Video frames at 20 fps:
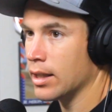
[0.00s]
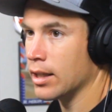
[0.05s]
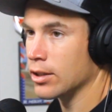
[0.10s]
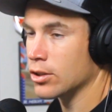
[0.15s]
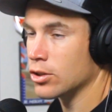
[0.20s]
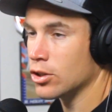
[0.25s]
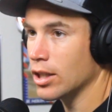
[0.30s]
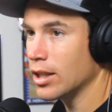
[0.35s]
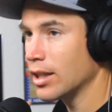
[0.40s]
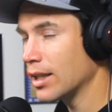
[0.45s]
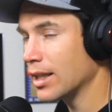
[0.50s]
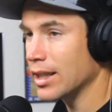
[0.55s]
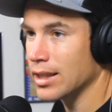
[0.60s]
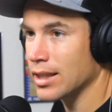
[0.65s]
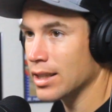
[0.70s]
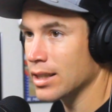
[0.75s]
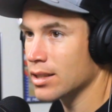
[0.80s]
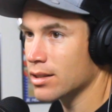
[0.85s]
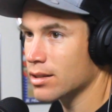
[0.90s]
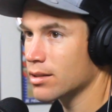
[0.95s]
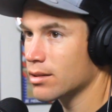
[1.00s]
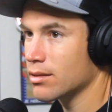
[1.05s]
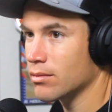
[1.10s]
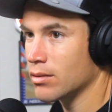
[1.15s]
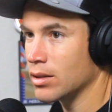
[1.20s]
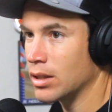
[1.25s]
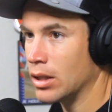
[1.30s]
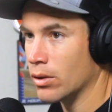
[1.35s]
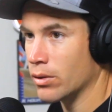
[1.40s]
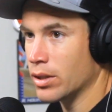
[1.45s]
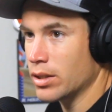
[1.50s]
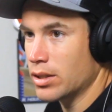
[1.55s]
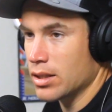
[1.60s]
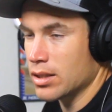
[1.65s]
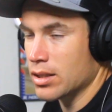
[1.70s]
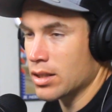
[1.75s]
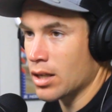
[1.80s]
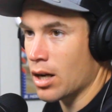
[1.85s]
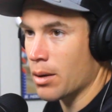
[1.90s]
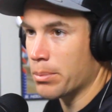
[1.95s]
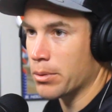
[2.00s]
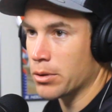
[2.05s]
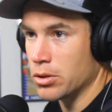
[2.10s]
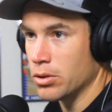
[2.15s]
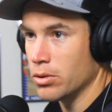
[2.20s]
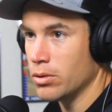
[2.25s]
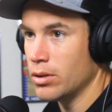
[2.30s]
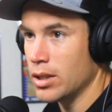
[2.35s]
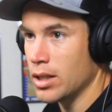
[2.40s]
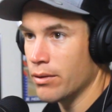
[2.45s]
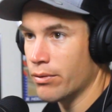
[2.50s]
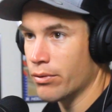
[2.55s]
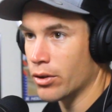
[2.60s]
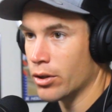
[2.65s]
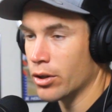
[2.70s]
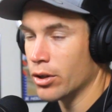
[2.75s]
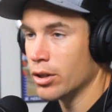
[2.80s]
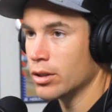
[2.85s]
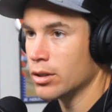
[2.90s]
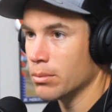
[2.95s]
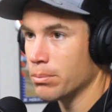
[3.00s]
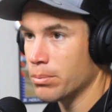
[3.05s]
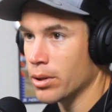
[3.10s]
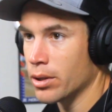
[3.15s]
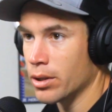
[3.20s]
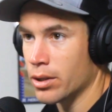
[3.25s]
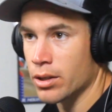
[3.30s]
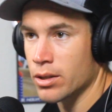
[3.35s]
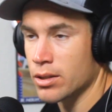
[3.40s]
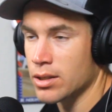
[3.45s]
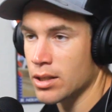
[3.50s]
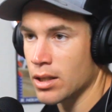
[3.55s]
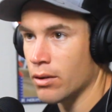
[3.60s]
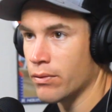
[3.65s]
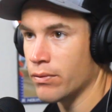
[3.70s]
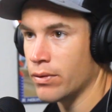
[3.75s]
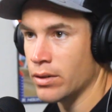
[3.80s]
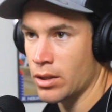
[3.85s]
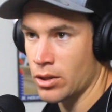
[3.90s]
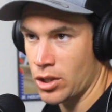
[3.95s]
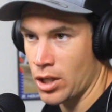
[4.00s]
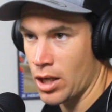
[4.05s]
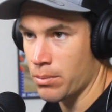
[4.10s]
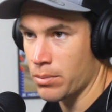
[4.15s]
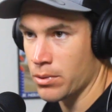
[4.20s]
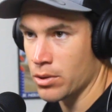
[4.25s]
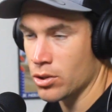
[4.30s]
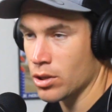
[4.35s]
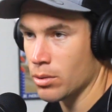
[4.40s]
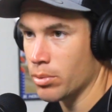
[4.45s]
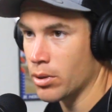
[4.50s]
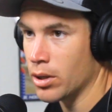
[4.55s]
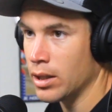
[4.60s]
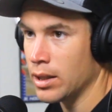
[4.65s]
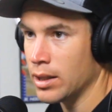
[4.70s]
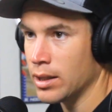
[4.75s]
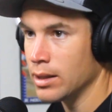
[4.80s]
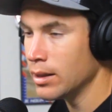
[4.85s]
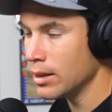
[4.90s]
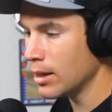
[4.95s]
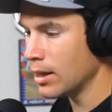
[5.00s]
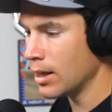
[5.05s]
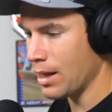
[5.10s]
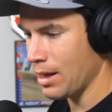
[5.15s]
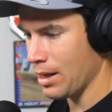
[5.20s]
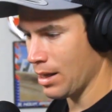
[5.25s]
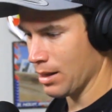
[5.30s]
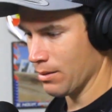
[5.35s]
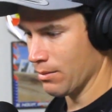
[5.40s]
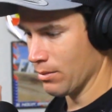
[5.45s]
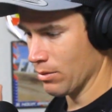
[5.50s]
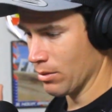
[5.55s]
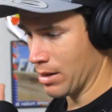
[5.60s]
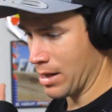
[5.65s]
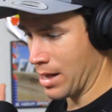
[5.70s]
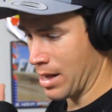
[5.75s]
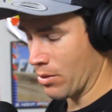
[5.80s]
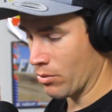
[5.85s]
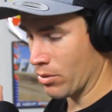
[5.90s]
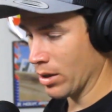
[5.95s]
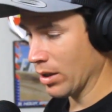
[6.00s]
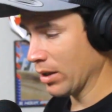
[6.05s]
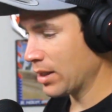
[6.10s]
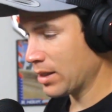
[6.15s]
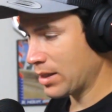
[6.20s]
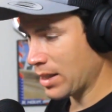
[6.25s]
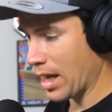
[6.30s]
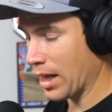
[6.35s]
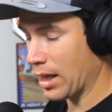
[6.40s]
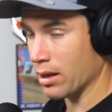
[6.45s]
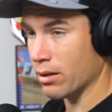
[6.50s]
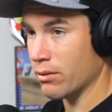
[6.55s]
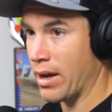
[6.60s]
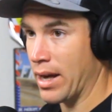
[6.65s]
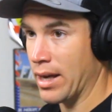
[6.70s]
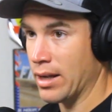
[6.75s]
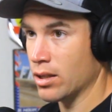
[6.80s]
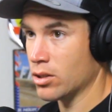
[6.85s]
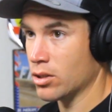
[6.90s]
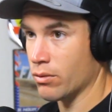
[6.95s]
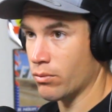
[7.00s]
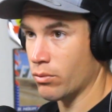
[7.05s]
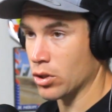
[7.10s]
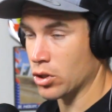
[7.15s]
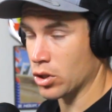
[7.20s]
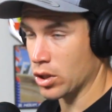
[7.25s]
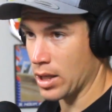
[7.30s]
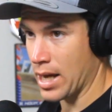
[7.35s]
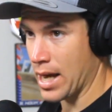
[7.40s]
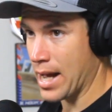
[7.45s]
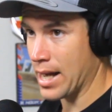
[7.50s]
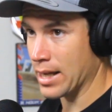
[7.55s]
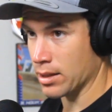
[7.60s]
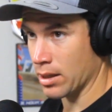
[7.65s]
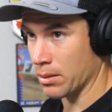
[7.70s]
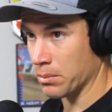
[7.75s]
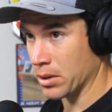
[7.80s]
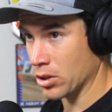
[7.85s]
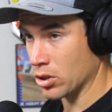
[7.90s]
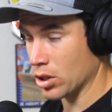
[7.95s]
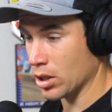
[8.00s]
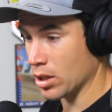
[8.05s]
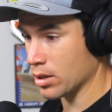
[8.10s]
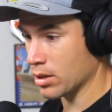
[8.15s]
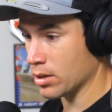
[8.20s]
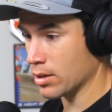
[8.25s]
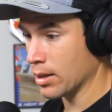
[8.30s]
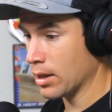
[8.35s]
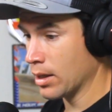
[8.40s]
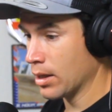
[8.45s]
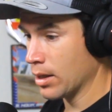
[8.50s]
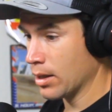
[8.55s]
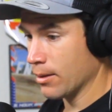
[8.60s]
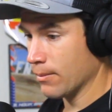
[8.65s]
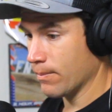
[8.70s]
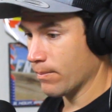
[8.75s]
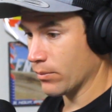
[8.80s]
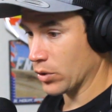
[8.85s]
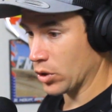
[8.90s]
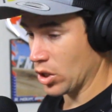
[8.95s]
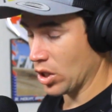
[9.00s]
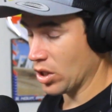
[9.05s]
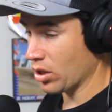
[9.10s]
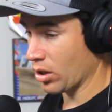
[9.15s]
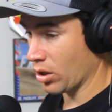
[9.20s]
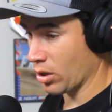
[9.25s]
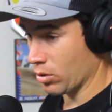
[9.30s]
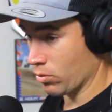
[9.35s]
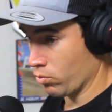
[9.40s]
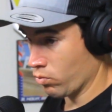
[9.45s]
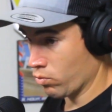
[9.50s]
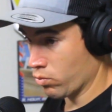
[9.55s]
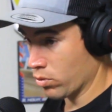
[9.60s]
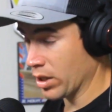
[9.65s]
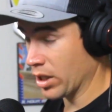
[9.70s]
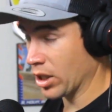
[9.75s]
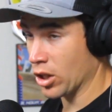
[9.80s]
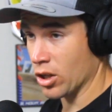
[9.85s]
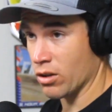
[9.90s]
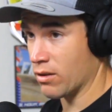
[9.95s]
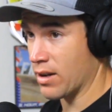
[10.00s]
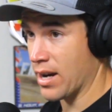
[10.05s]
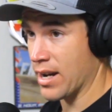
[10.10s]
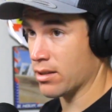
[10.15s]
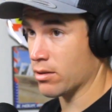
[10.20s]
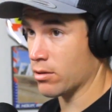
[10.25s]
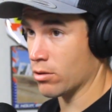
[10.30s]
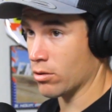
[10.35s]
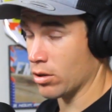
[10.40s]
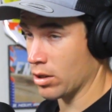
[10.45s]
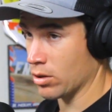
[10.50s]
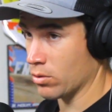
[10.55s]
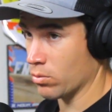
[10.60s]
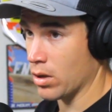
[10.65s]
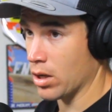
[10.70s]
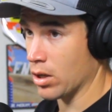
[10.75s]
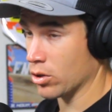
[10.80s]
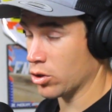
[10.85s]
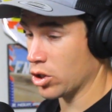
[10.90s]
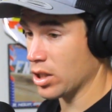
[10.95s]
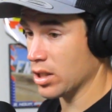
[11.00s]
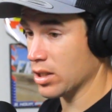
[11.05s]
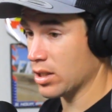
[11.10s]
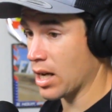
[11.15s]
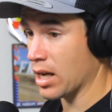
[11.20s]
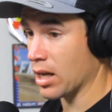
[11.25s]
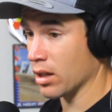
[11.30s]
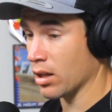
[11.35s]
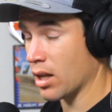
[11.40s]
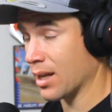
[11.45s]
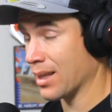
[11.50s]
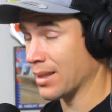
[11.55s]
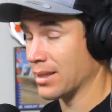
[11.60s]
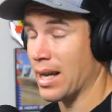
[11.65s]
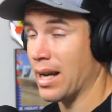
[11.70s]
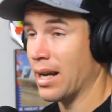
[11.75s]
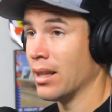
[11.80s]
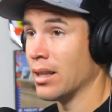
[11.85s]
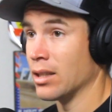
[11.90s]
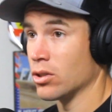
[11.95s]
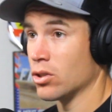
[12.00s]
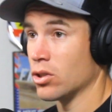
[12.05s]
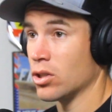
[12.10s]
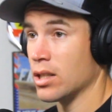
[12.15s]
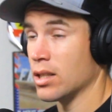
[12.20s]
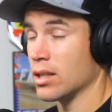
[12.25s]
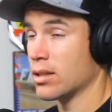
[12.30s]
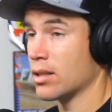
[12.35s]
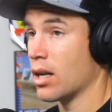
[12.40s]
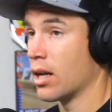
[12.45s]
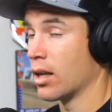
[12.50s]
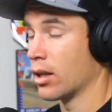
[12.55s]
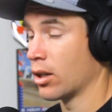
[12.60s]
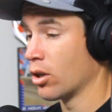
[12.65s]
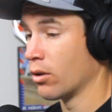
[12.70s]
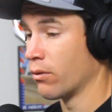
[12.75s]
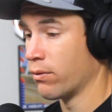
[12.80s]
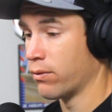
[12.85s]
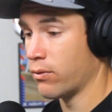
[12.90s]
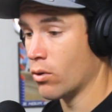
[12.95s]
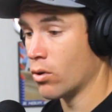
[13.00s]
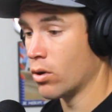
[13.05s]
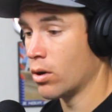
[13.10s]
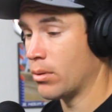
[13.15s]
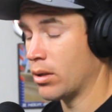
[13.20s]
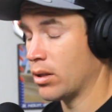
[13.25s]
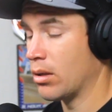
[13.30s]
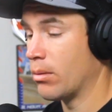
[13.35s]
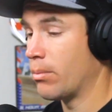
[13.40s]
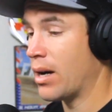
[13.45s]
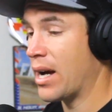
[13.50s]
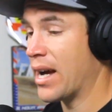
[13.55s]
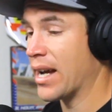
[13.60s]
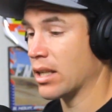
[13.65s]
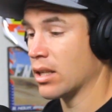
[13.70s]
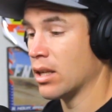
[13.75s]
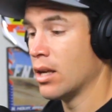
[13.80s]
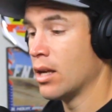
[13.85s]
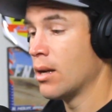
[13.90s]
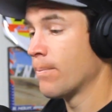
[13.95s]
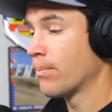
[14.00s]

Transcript: She can get this, this is an opportunity for her to put herself in the championship hunt and really take advantage of what she has. I mean, she's a really good racer as well. She's got a lot of talent. She's got good form on the bike.